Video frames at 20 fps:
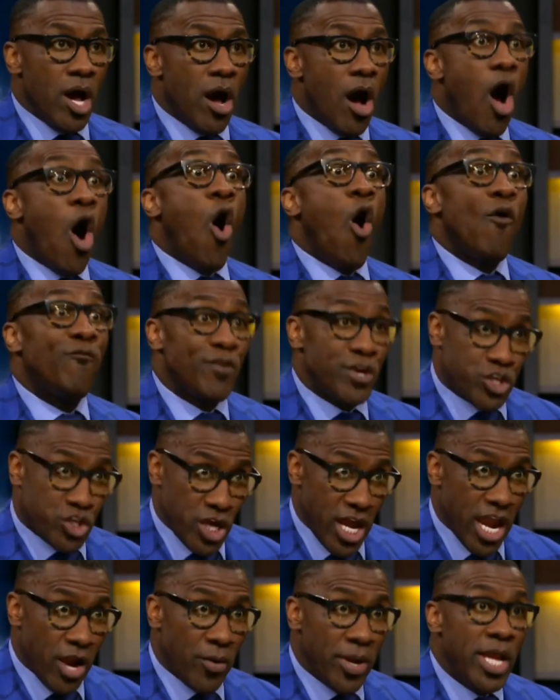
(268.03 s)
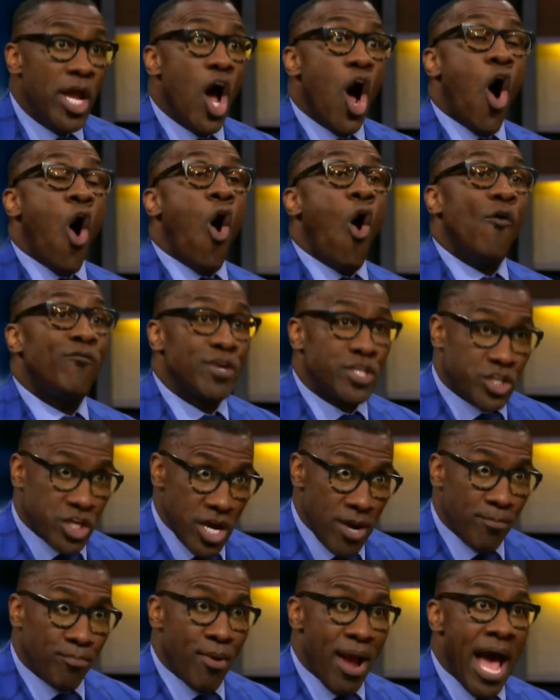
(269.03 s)
Over Jerry, over
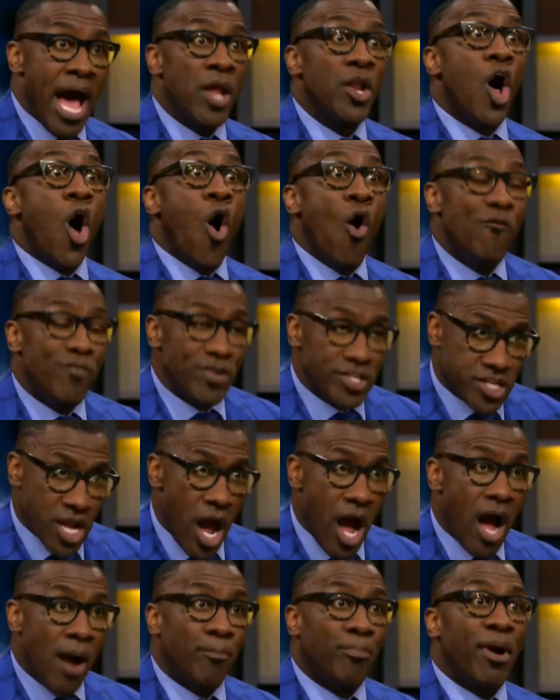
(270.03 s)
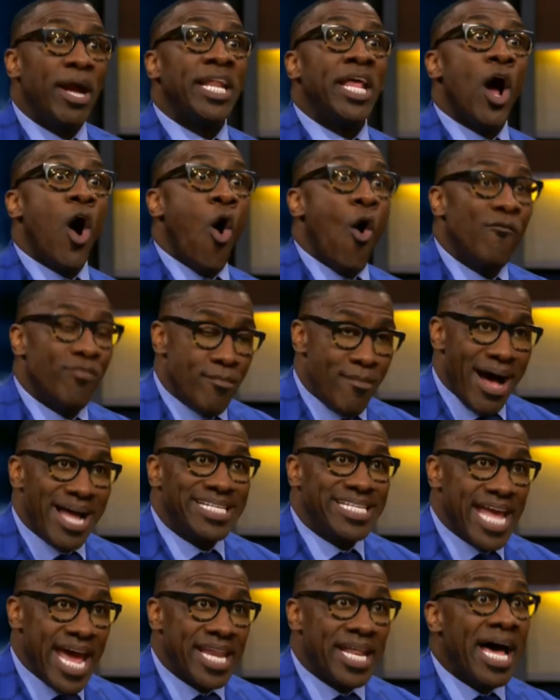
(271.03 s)
Jim Brown, over Tom Brady, over
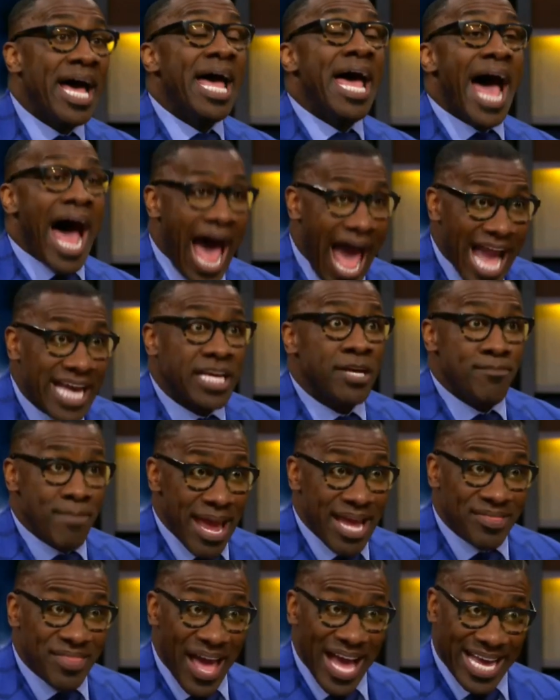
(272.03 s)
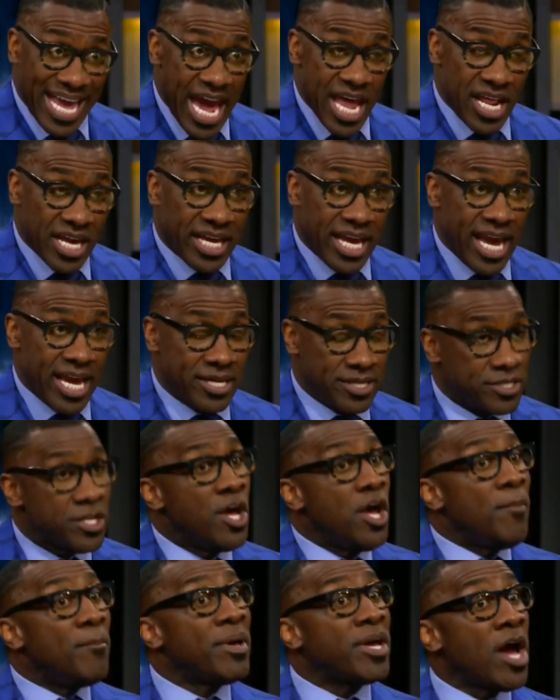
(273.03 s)
Montana. I can make that kind of case
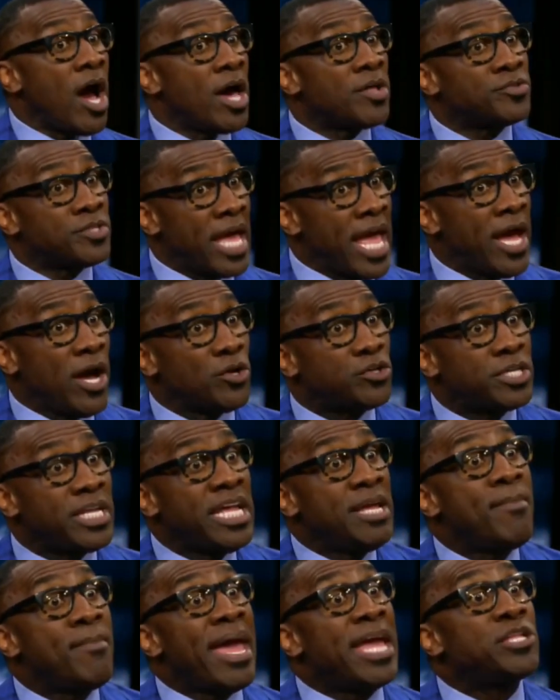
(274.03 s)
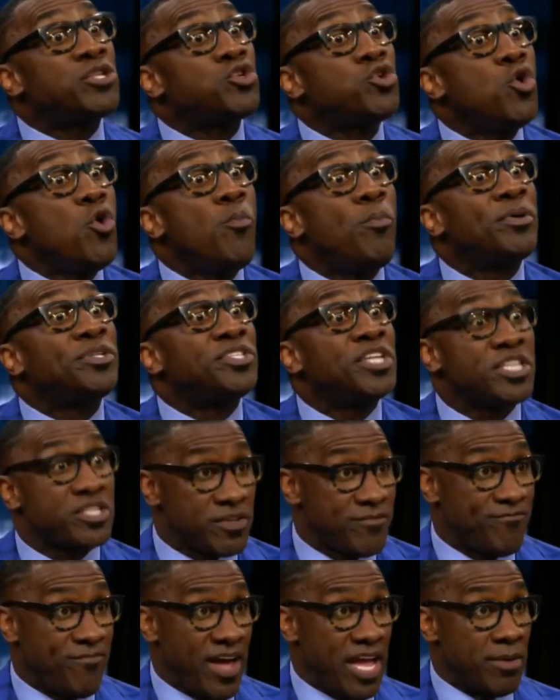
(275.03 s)
because LT made 2
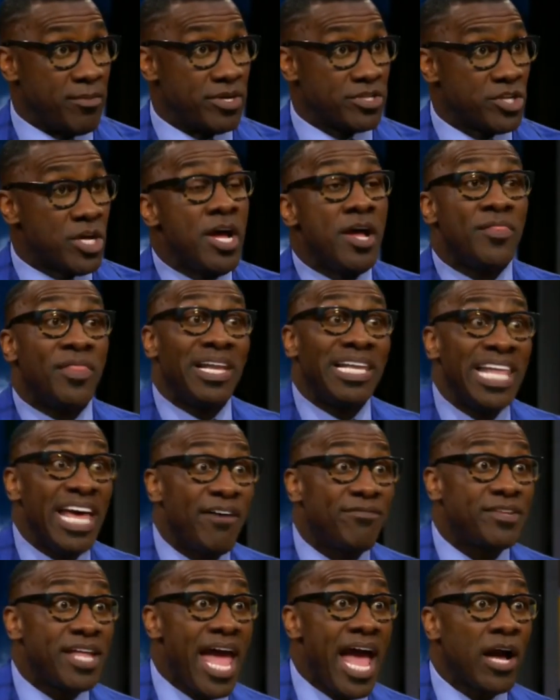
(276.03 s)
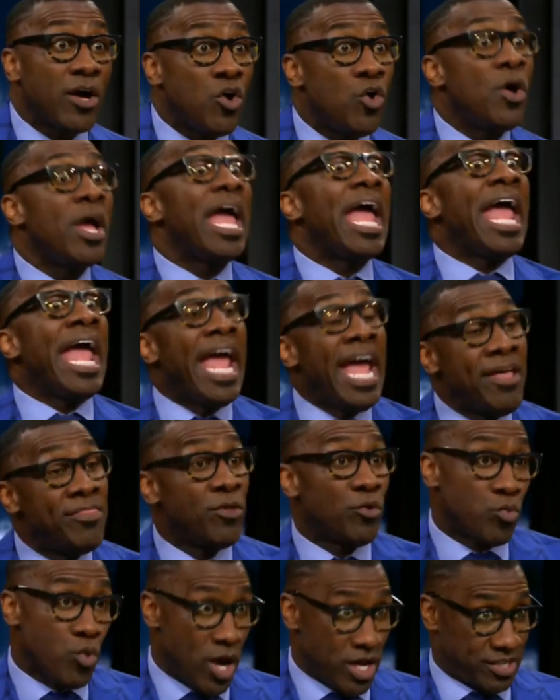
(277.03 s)
positions famous, the left tackle and the
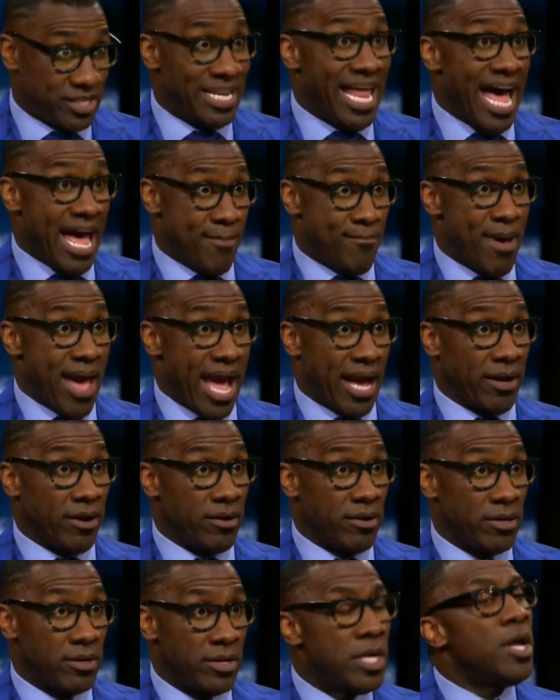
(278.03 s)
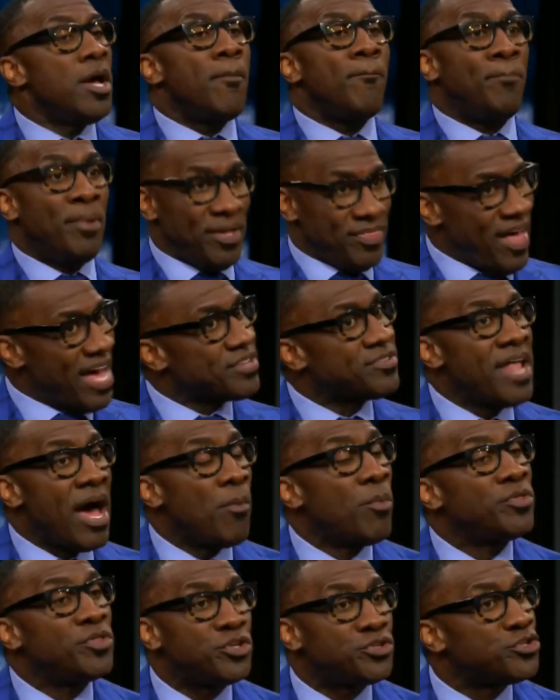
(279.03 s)
rush linebacker. But that's not
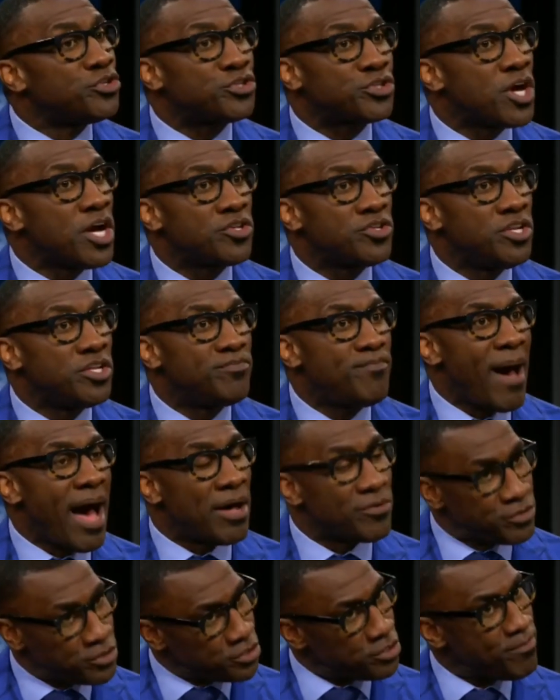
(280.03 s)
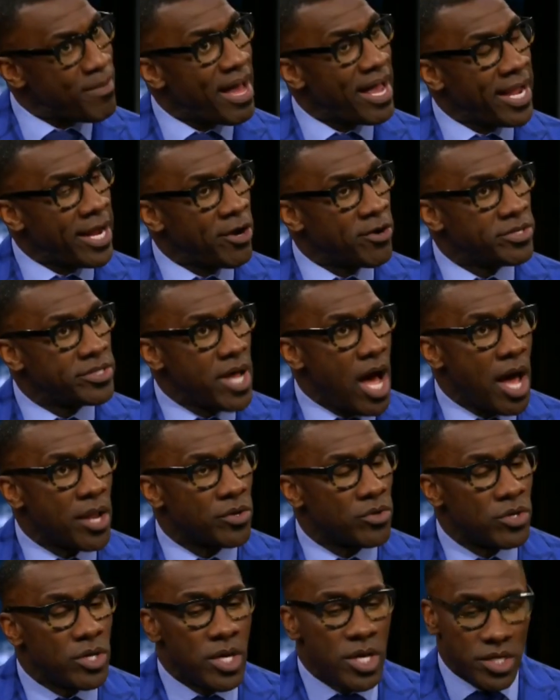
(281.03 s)
what this discussion is about. This is about Aaron Donald.
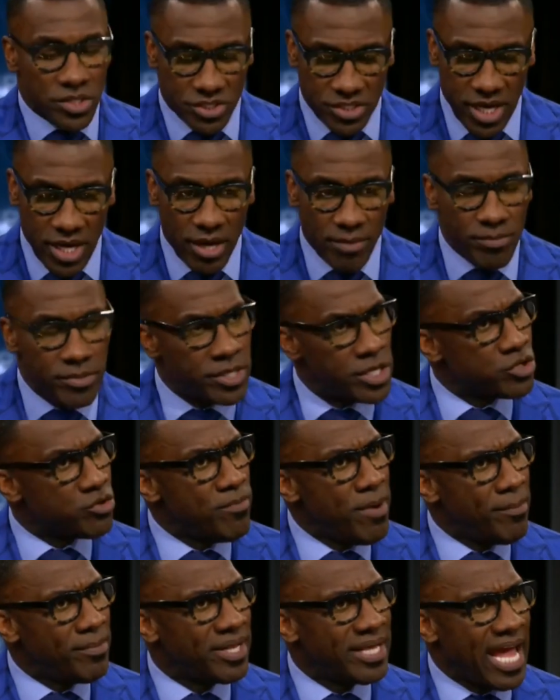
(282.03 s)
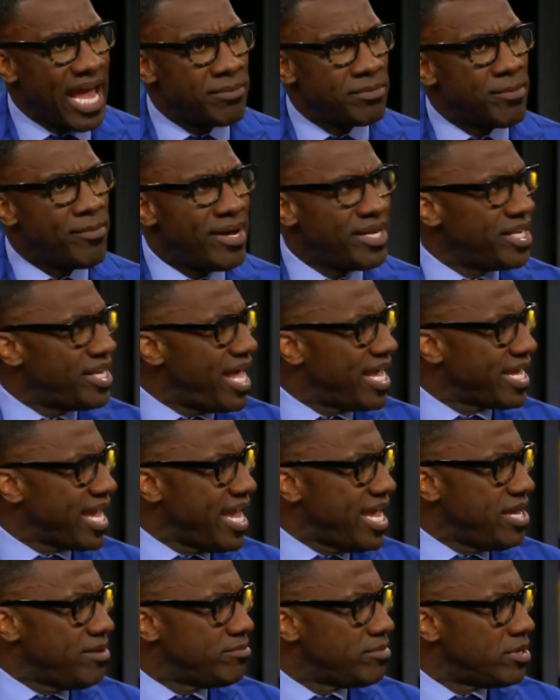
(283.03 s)
Skip, did you remember the game, the Monday night
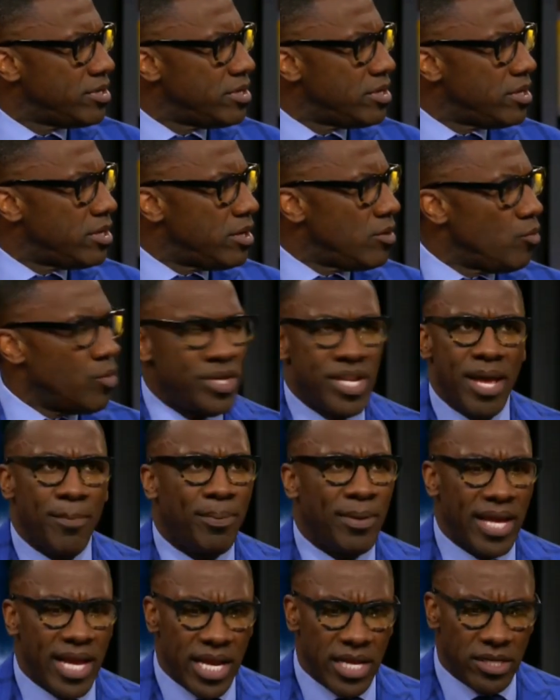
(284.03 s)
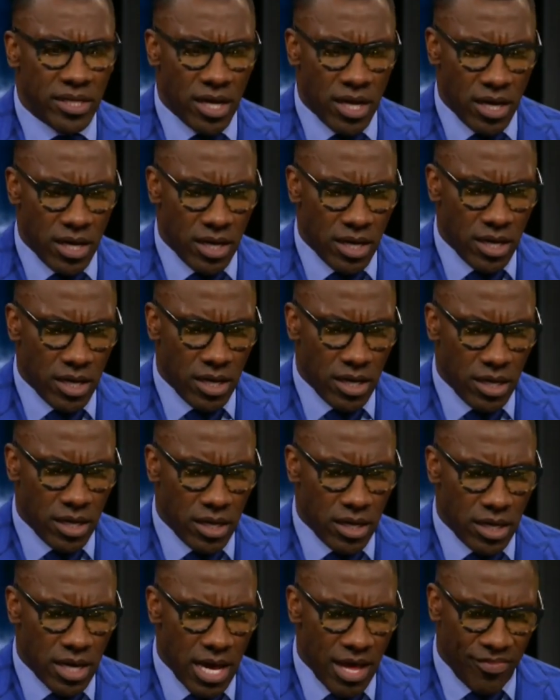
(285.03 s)
game? When they played,
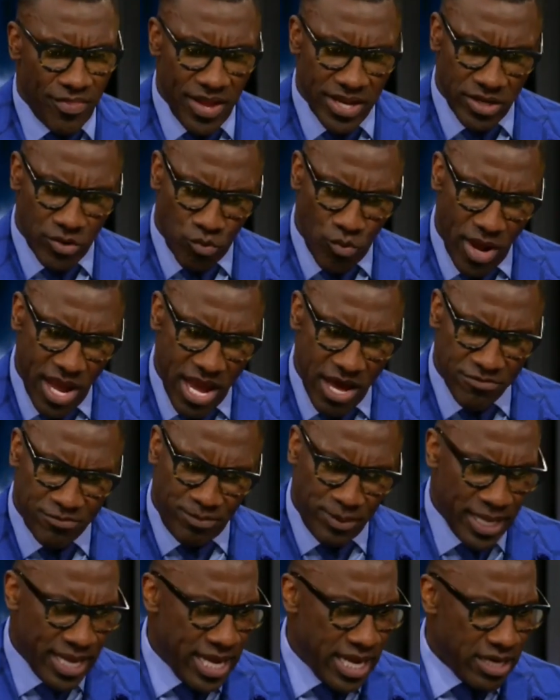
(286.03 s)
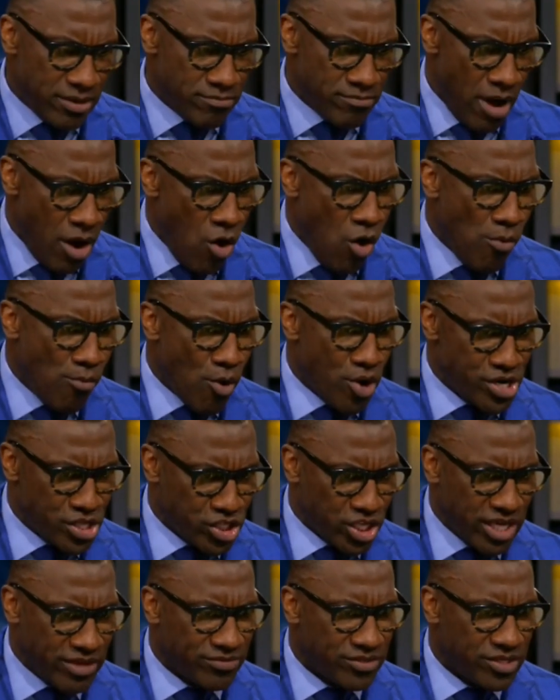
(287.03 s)
I think the Rams played my homeboy, the Chiefs.